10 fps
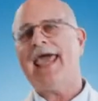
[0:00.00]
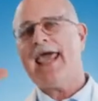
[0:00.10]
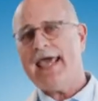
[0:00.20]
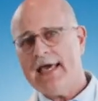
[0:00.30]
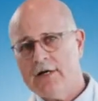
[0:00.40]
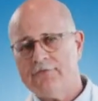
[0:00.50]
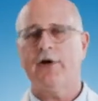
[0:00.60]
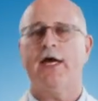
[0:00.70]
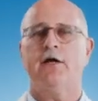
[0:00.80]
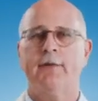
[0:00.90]
and for
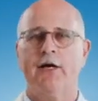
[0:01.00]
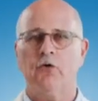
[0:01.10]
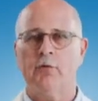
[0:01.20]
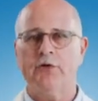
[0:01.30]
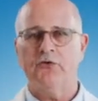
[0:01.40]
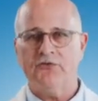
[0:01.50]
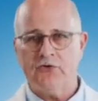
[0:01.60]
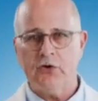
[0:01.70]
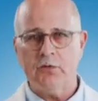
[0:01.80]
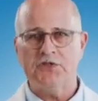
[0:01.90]
antimicrobial
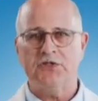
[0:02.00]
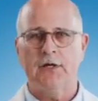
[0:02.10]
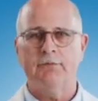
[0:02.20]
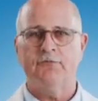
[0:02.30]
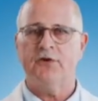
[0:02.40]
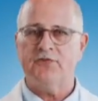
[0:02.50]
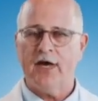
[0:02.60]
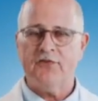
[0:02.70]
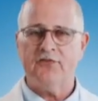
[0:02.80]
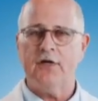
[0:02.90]
stewardship for
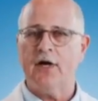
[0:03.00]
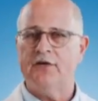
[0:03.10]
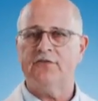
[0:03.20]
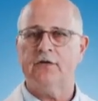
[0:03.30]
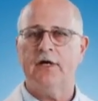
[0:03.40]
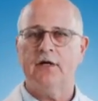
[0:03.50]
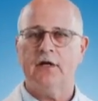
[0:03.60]
testing isolated